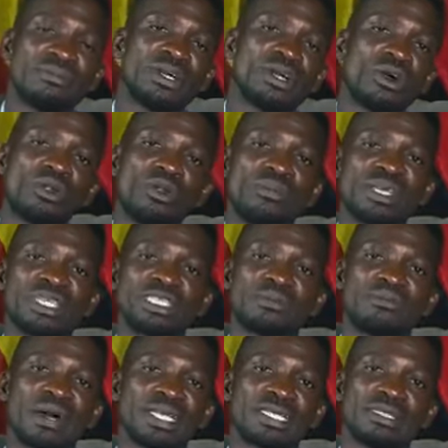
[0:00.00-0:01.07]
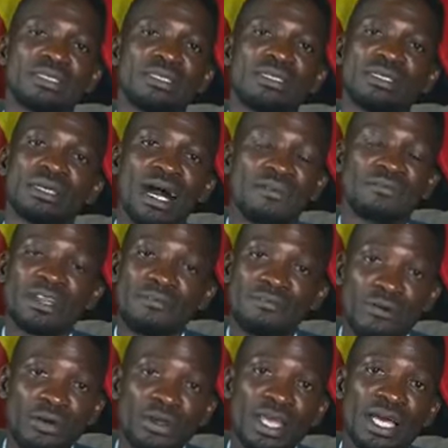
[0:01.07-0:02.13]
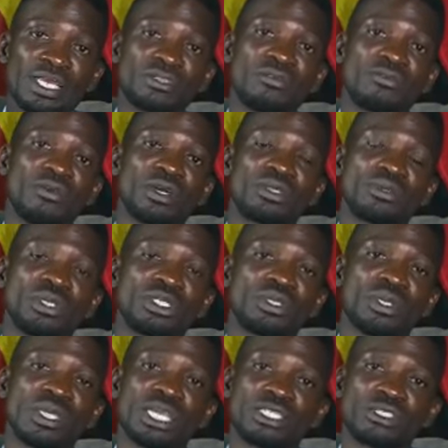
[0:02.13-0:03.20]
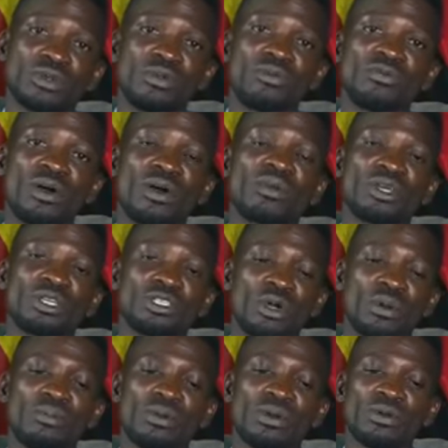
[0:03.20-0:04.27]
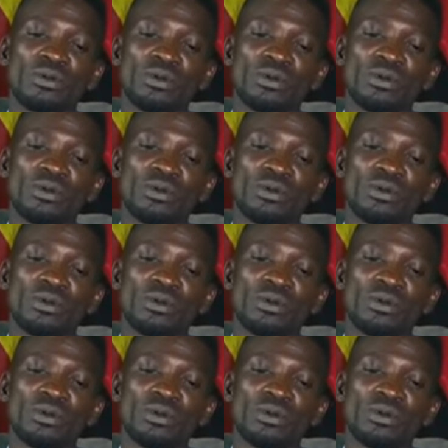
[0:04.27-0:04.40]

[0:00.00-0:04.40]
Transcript: economics, but after 4 years of graduation, he has not found a job.